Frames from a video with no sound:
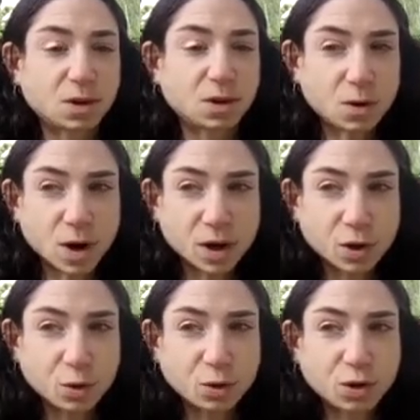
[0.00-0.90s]
Okay,
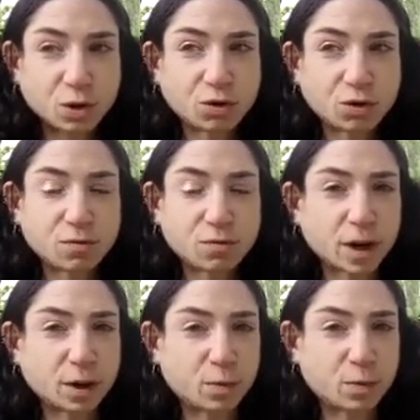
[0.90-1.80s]
you would usually
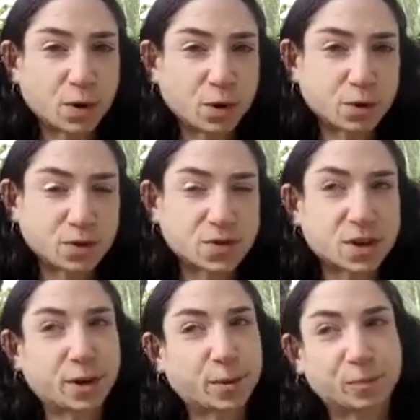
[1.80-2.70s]
find those
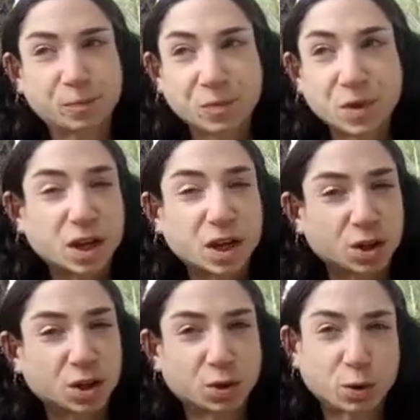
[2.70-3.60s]

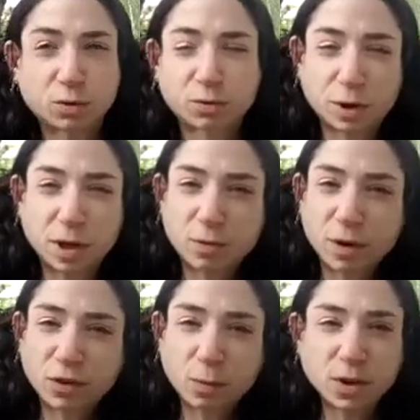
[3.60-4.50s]
in gluten-free
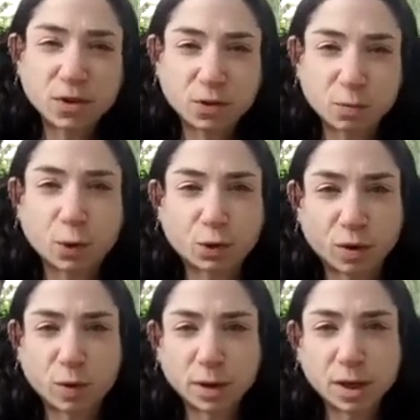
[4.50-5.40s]
recipes most
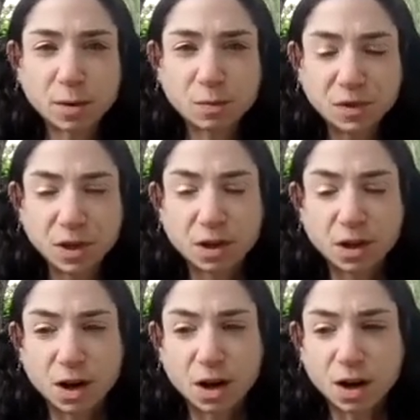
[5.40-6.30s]
frequently.
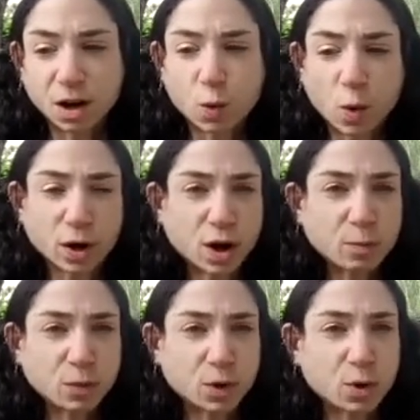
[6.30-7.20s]
Guar
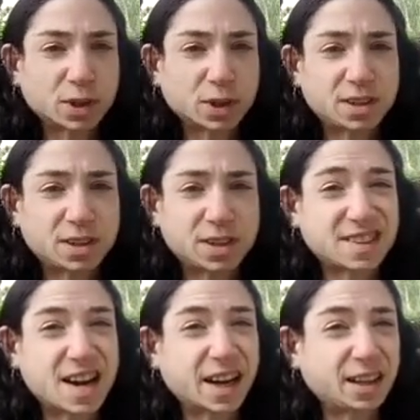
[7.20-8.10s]
gum, you only need a
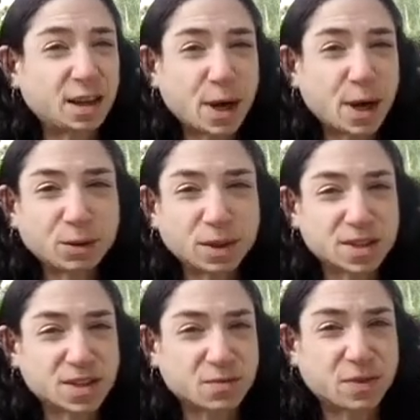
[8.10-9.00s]
tiny amount.
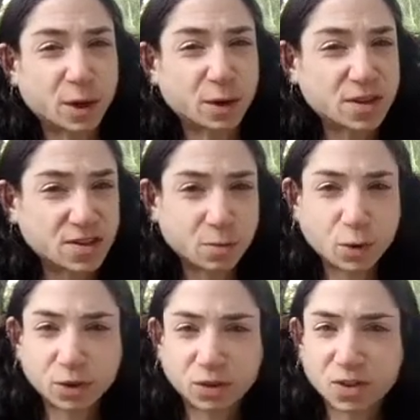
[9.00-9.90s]
It's very
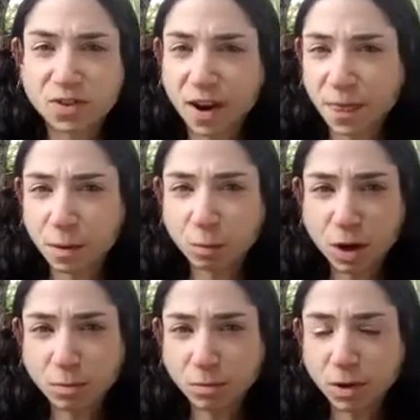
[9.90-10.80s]
similar to xanthan
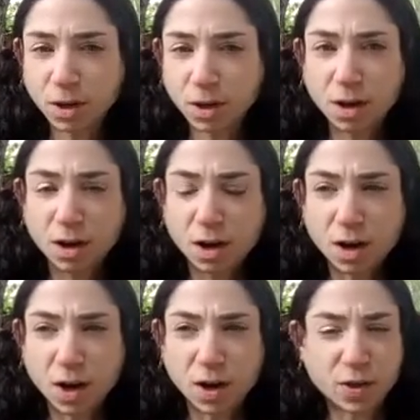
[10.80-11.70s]
gum.
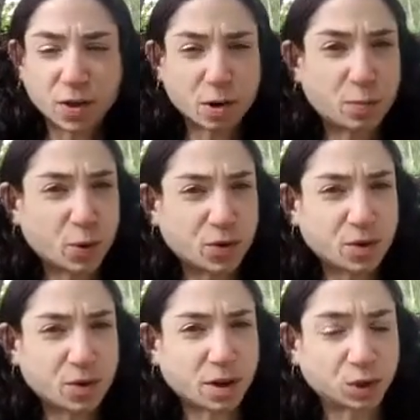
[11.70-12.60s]
They're both,
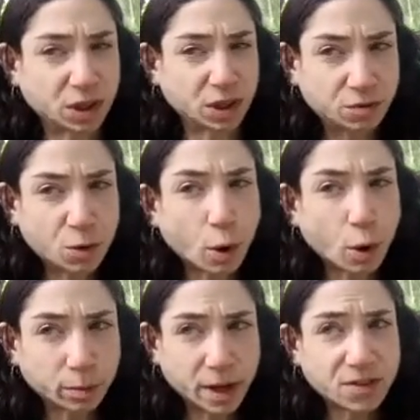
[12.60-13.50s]
I believe,
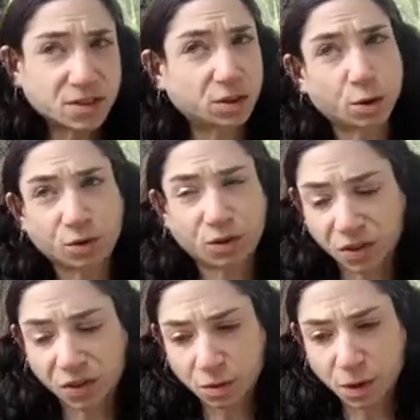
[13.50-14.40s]
corn-based. I know
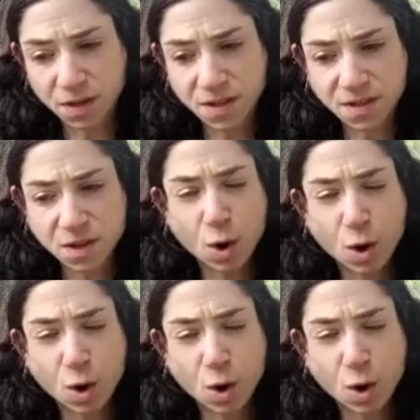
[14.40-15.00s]
xanthan is.